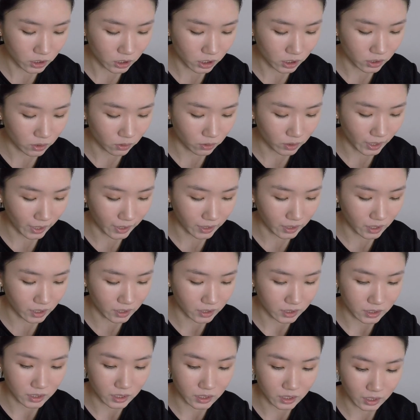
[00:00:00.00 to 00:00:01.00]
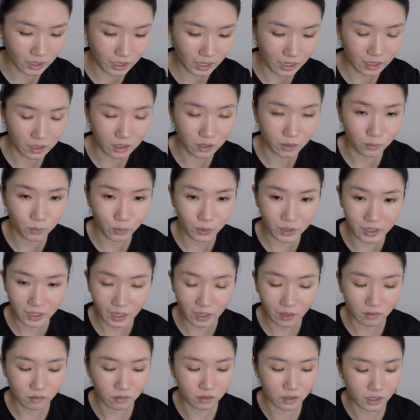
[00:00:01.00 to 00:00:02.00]
just so that I can see the color
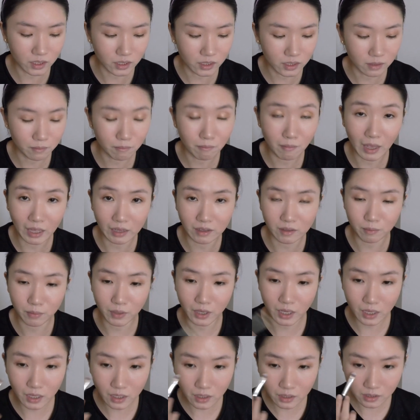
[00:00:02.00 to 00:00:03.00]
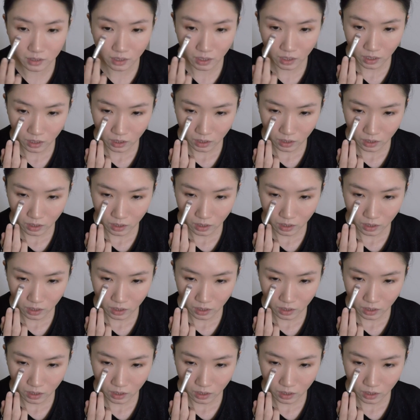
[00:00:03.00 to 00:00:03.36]
without this matte base.